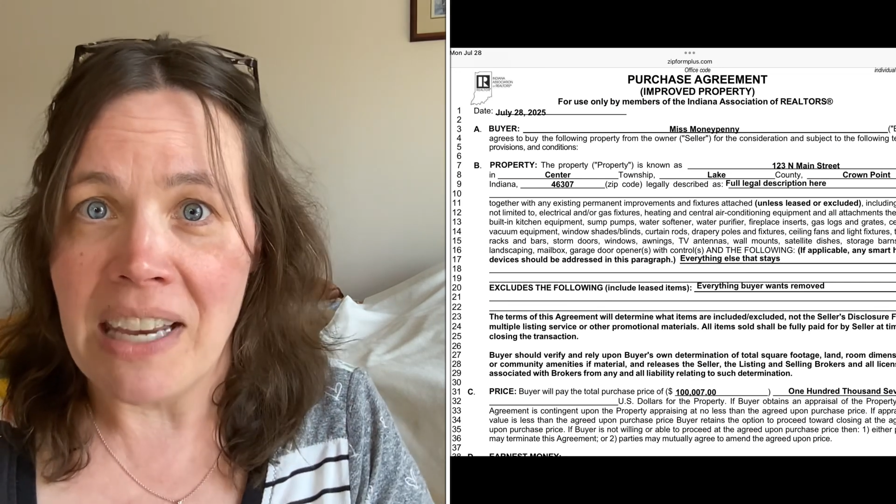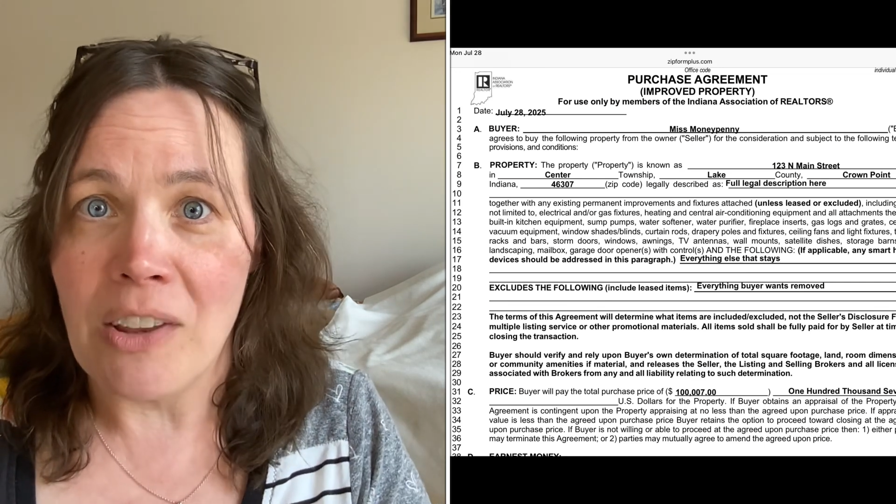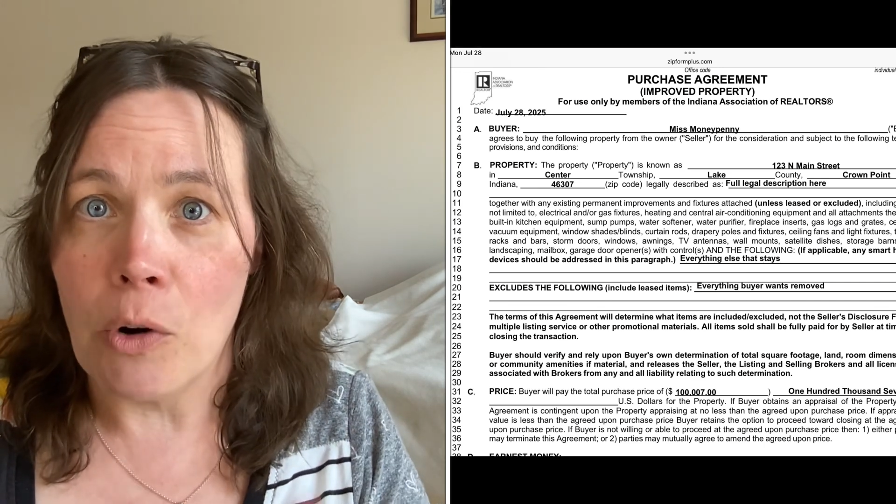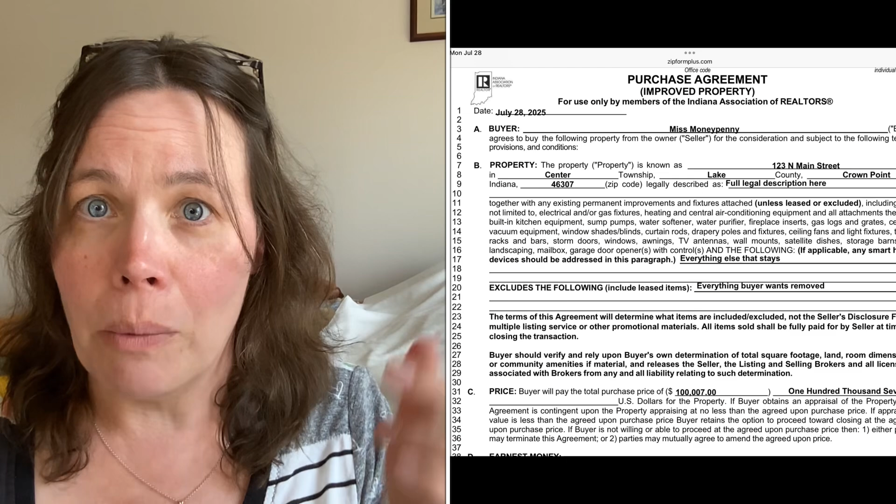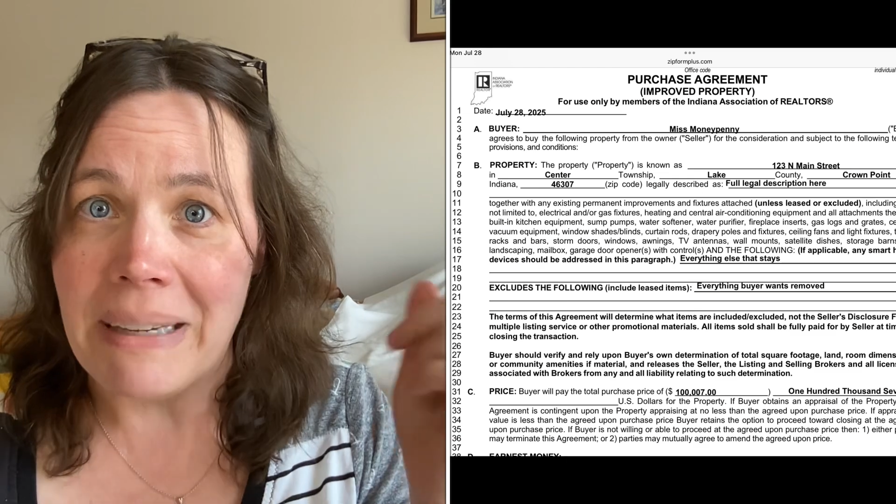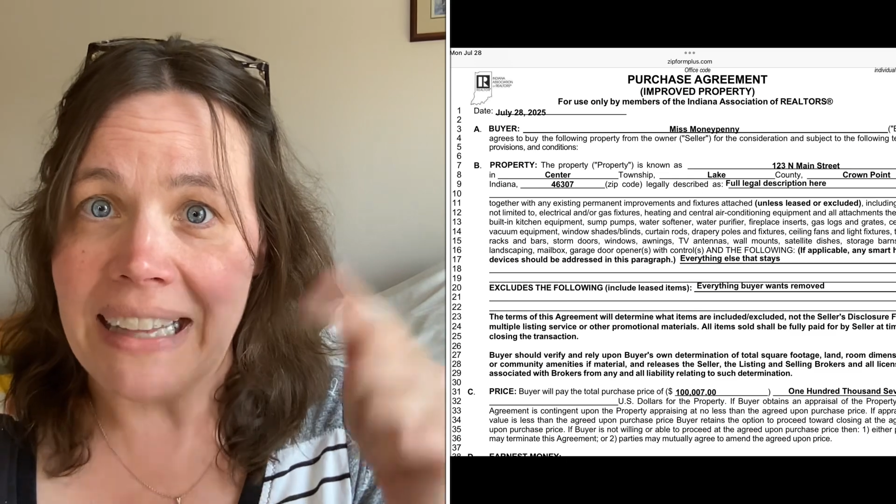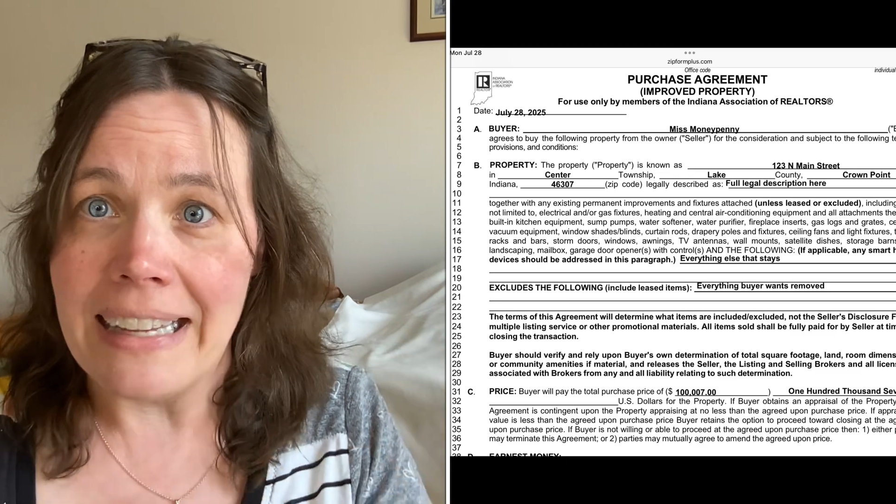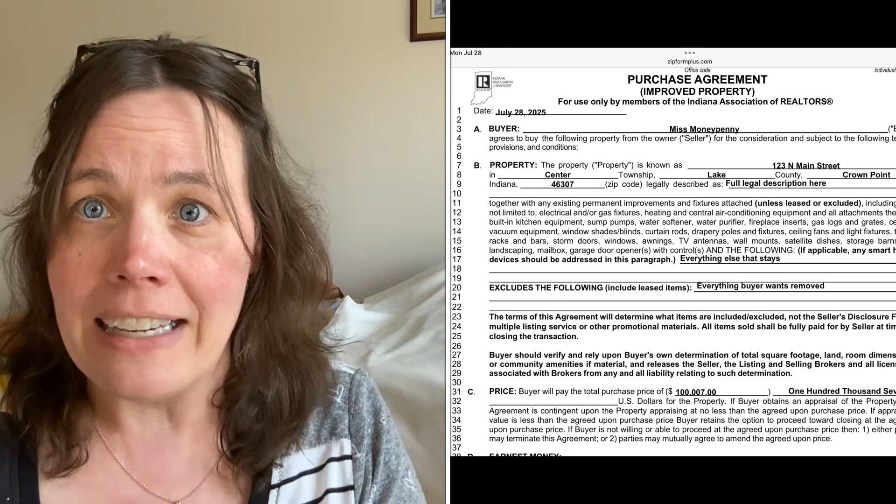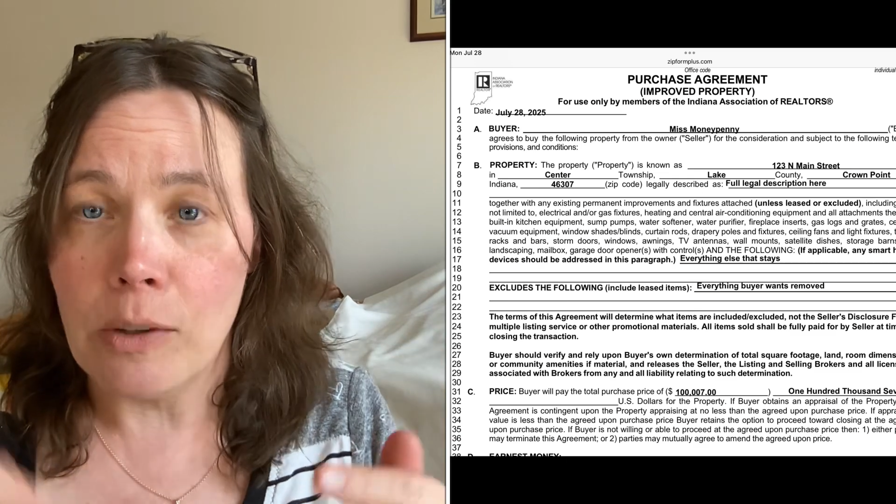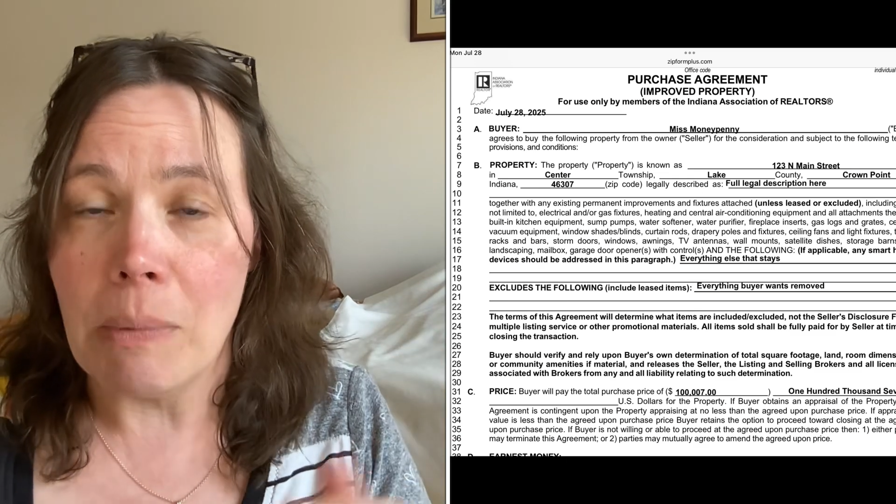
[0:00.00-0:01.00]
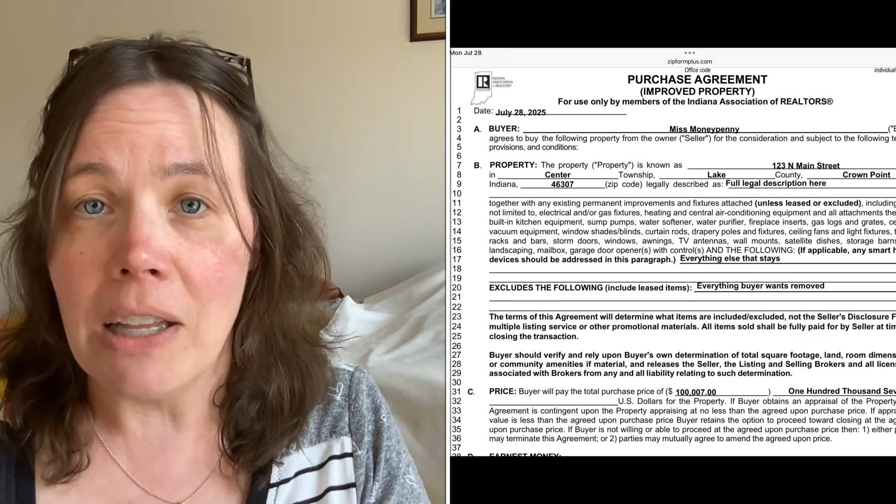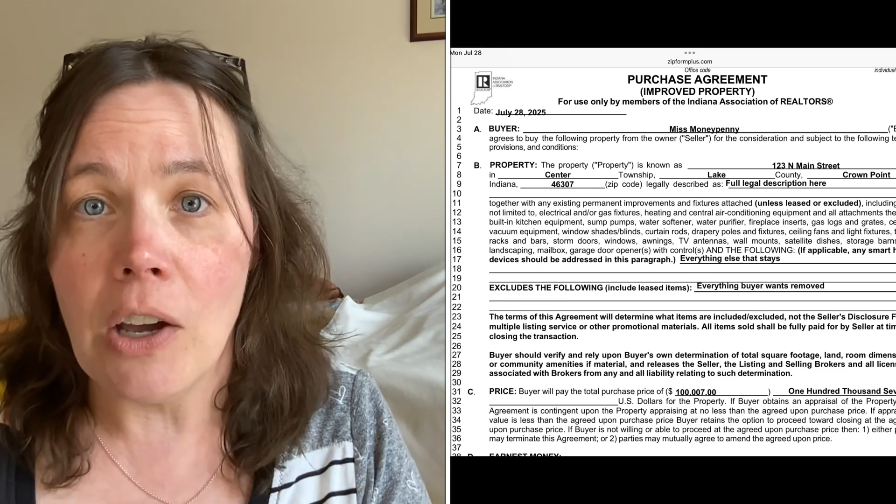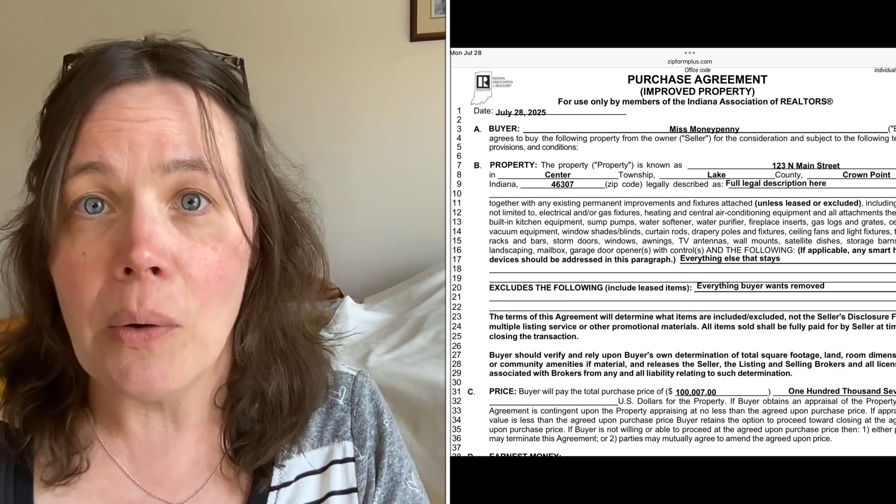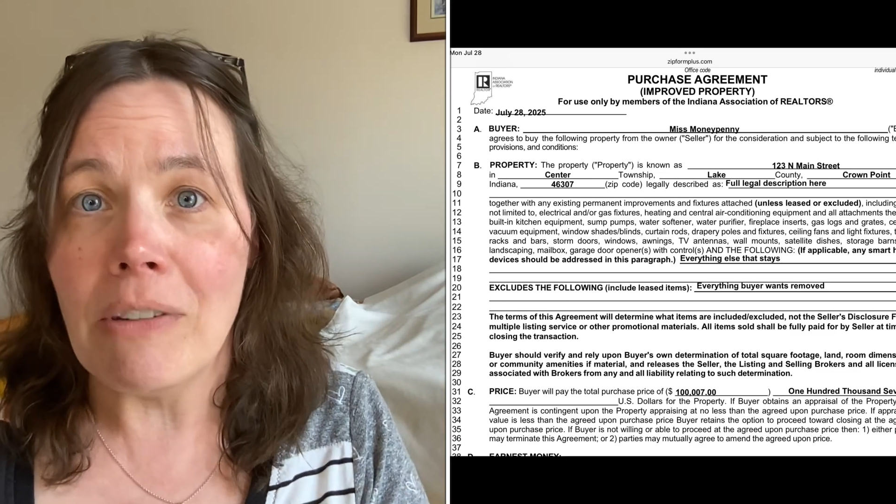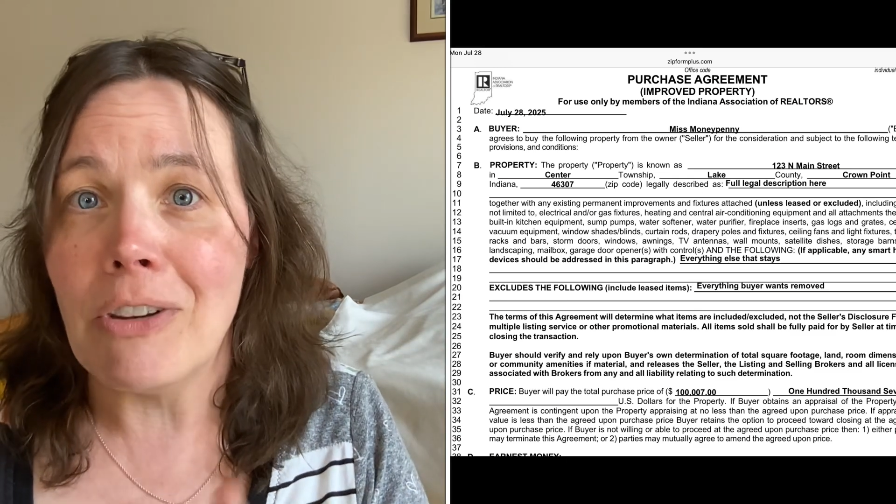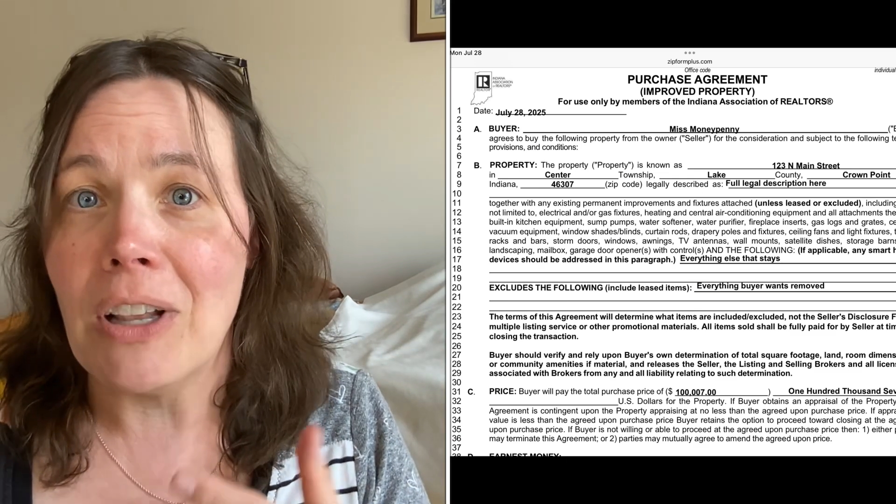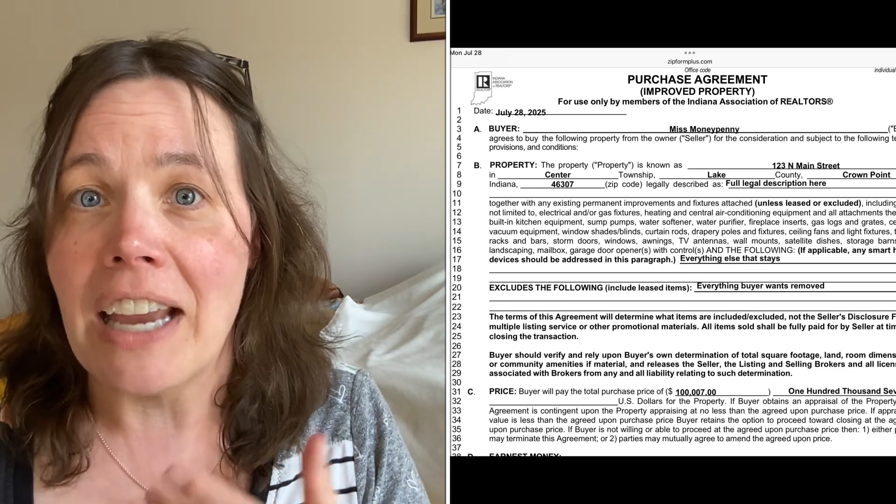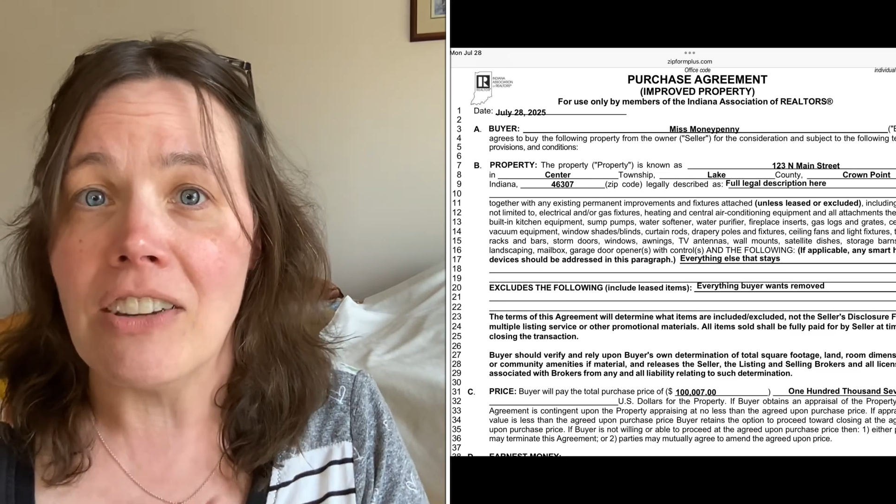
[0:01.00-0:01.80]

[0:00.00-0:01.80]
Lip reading: There will be links below if you'd like